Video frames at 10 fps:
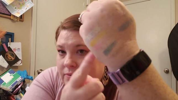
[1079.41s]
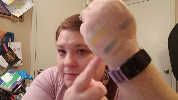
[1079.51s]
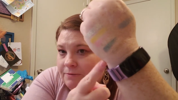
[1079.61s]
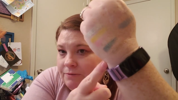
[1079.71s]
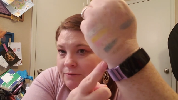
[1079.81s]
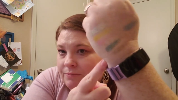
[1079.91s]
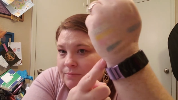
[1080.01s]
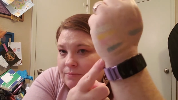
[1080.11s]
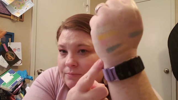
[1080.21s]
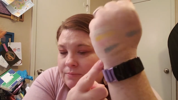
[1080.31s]

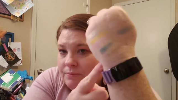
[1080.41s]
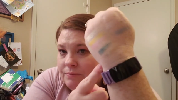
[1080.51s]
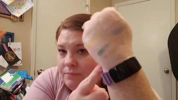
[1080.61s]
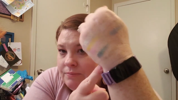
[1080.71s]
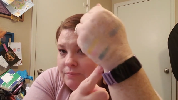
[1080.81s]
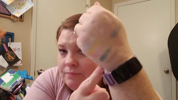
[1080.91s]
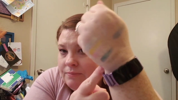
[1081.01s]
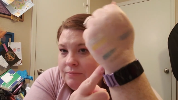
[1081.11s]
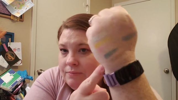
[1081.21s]
Nobody speaks.